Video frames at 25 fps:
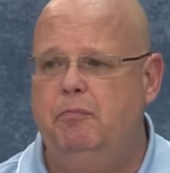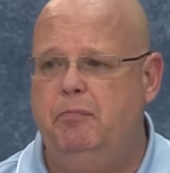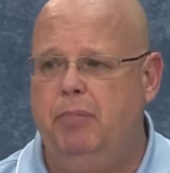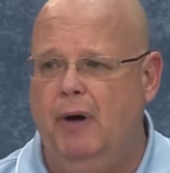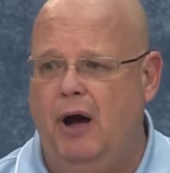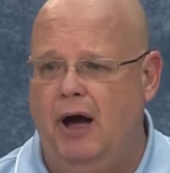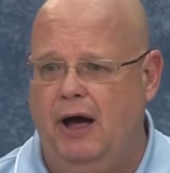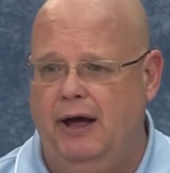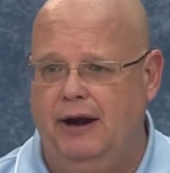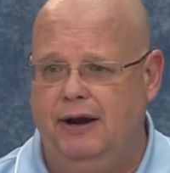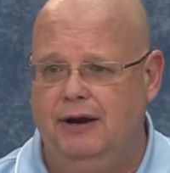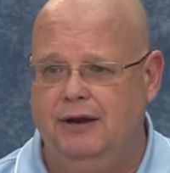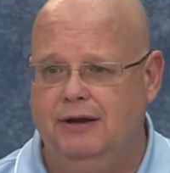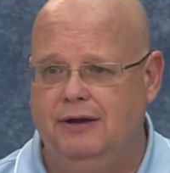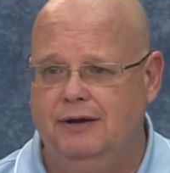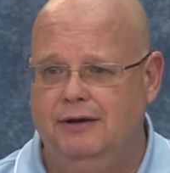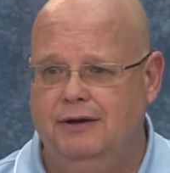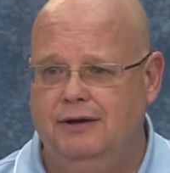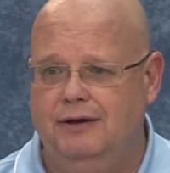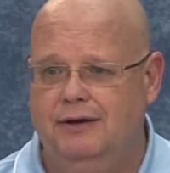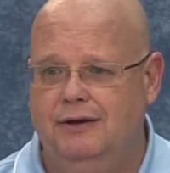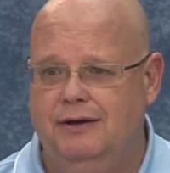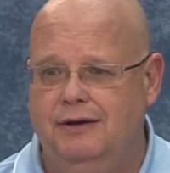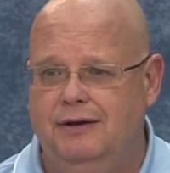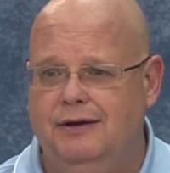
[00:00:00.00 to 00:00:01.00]
But
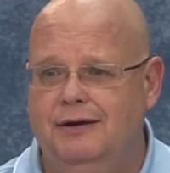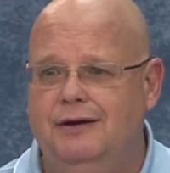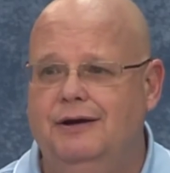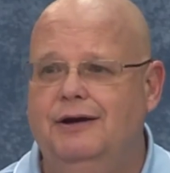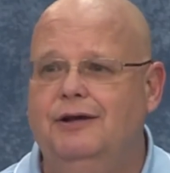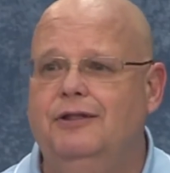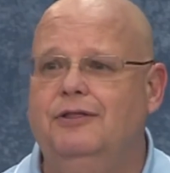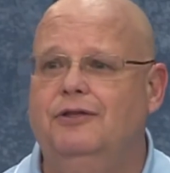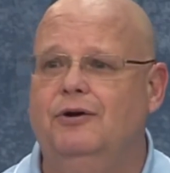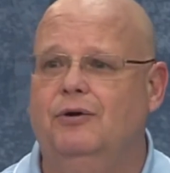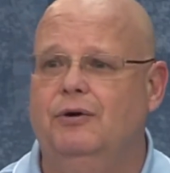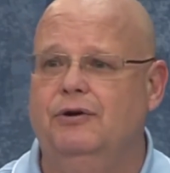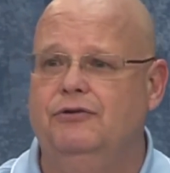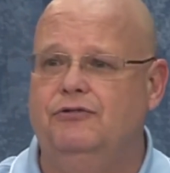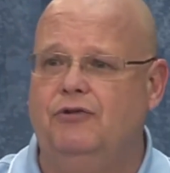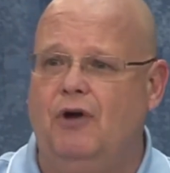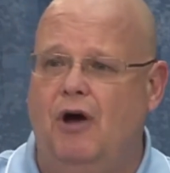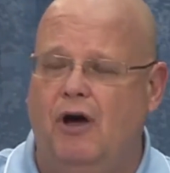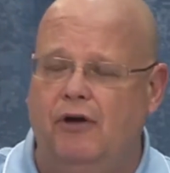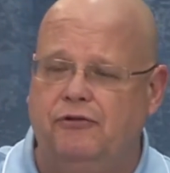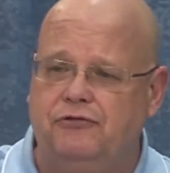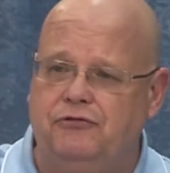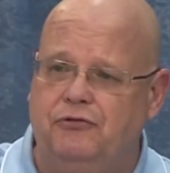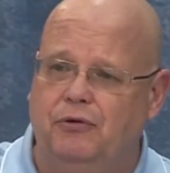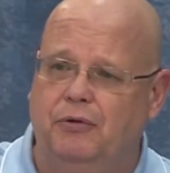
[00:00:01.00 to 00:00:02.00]
there is
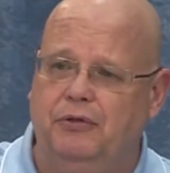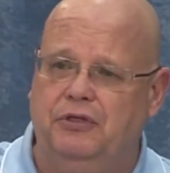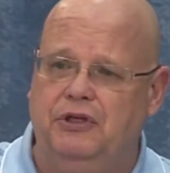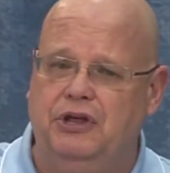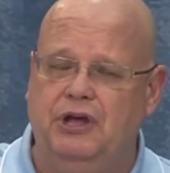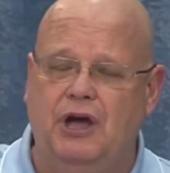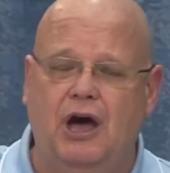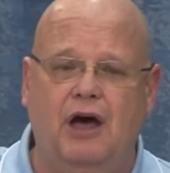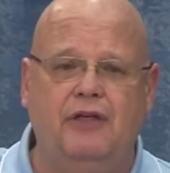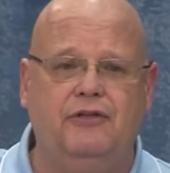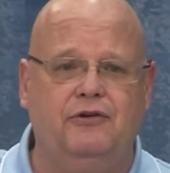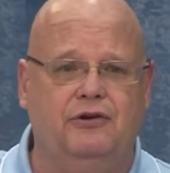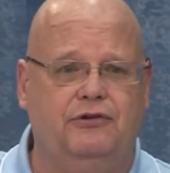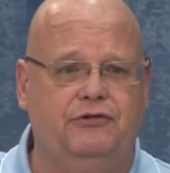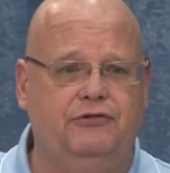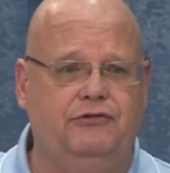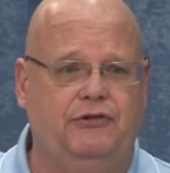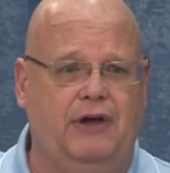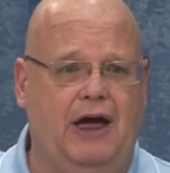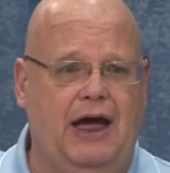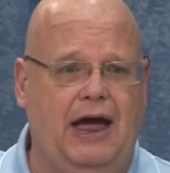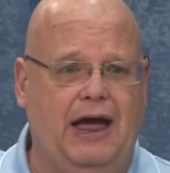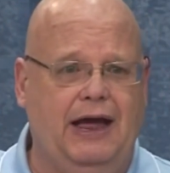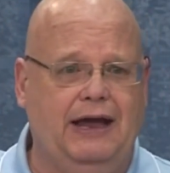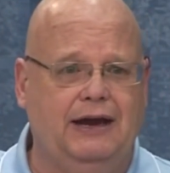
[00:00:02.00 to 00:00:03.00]
also the other
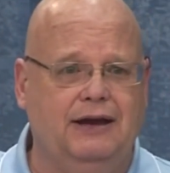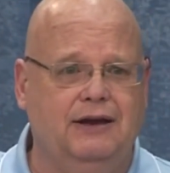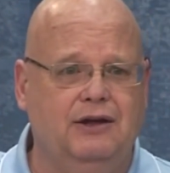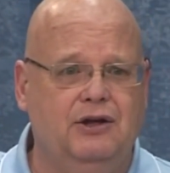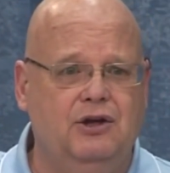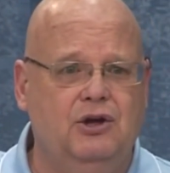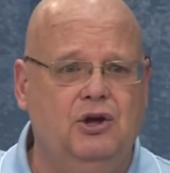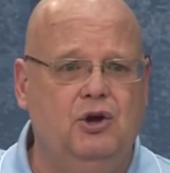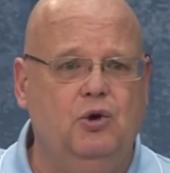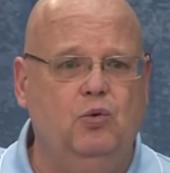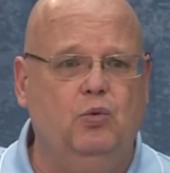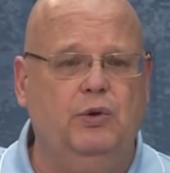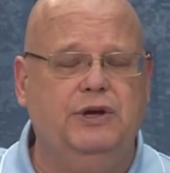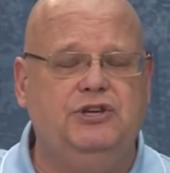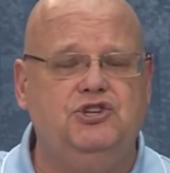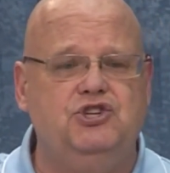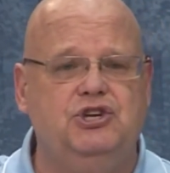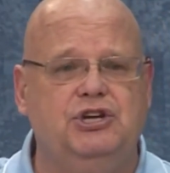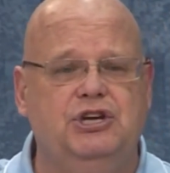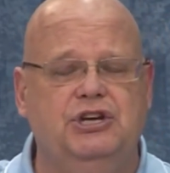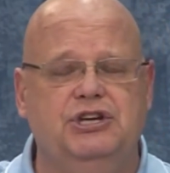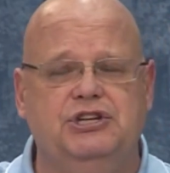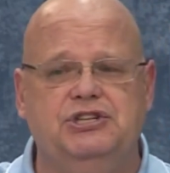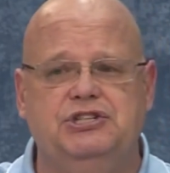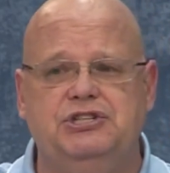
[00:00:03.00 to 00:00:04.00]
side,
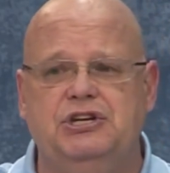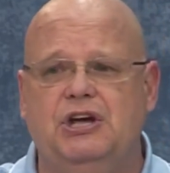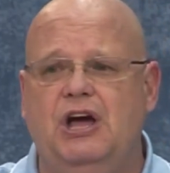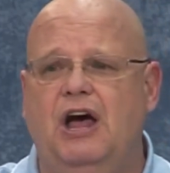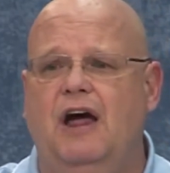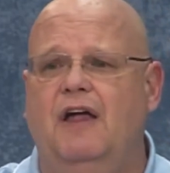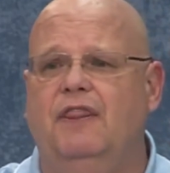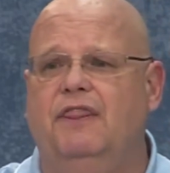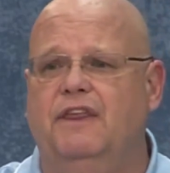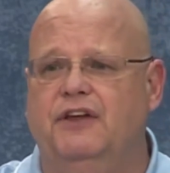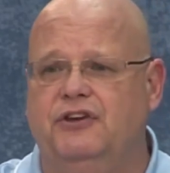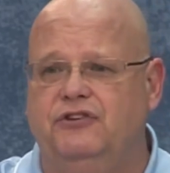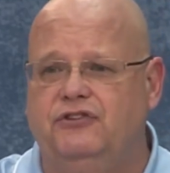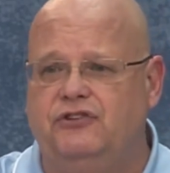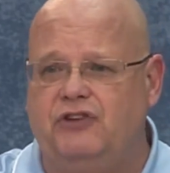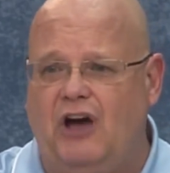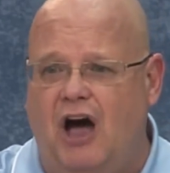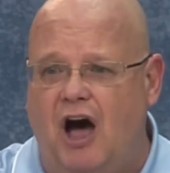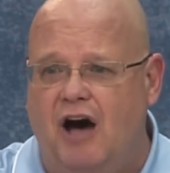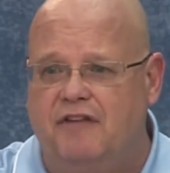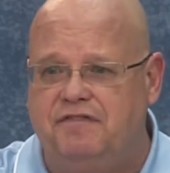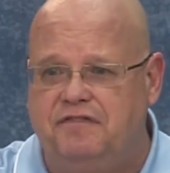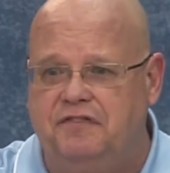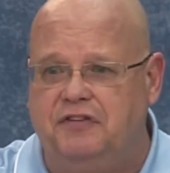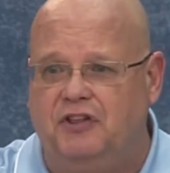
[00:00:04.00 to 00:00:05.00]
which is the
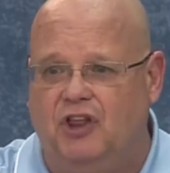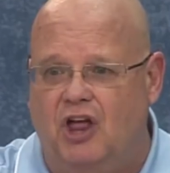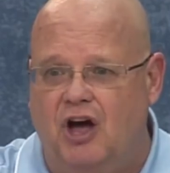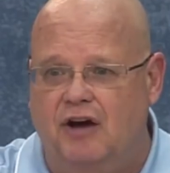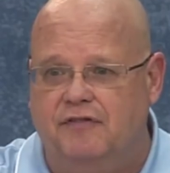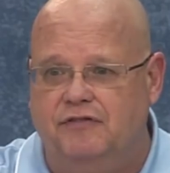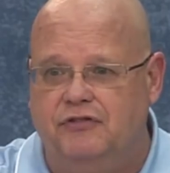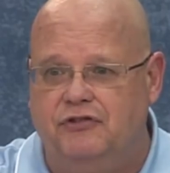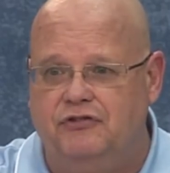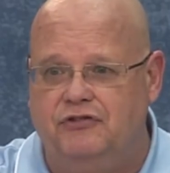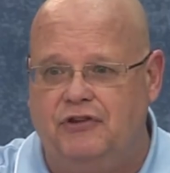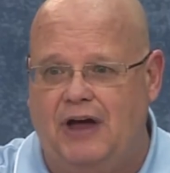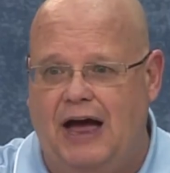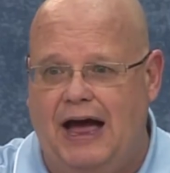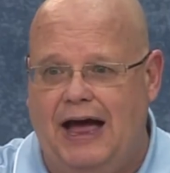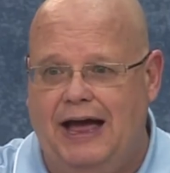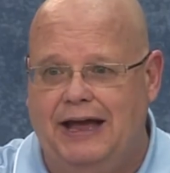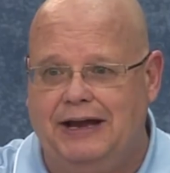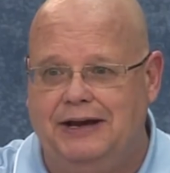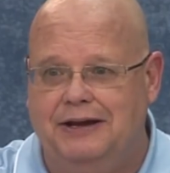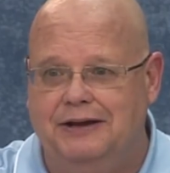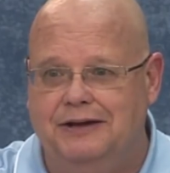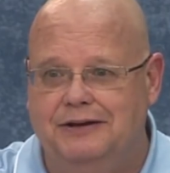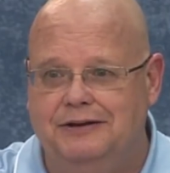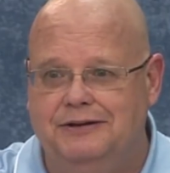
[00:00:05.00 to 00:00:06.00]
tough love
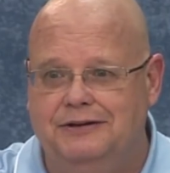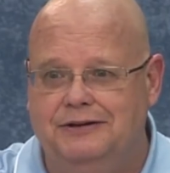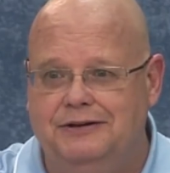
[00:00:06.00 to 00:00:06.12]
side.